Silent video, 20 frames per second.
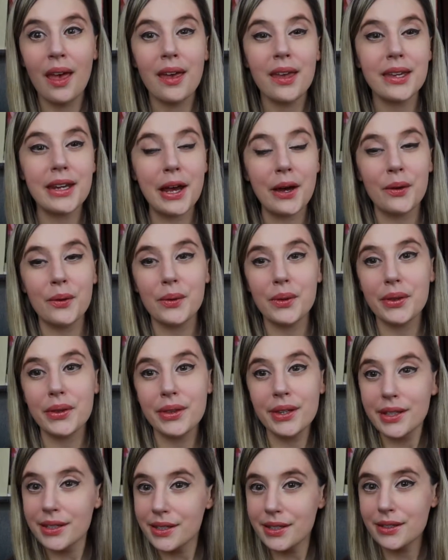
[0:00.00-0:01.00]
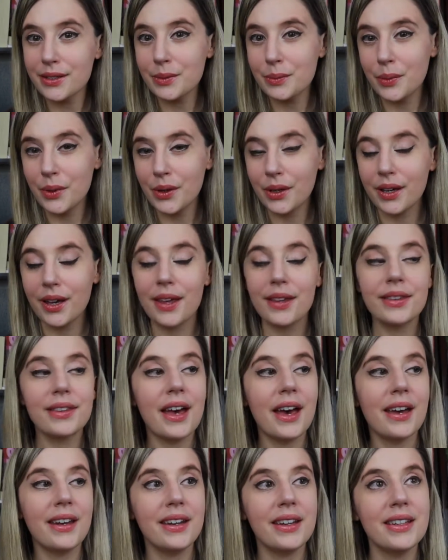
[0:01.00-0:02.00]
Now, this is a book
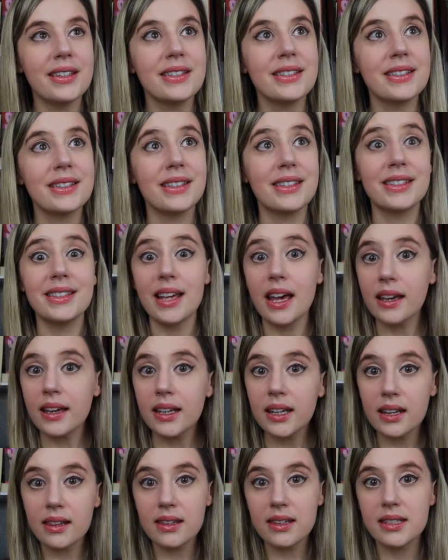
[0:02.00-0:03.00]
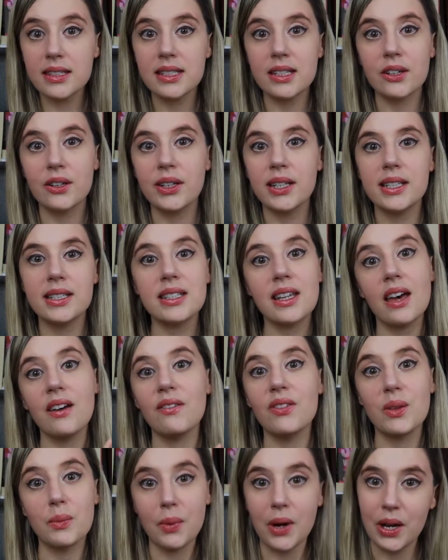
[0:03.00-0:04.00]
that is the second in the series
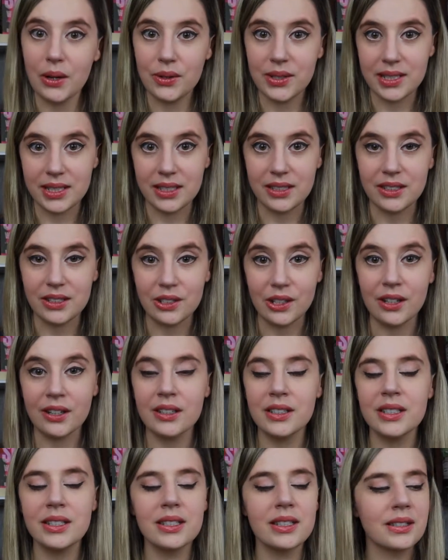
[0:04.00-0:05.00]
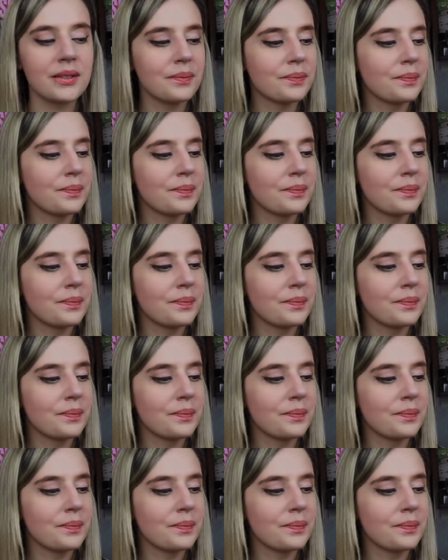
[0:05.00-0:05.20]
of the Brown sisters.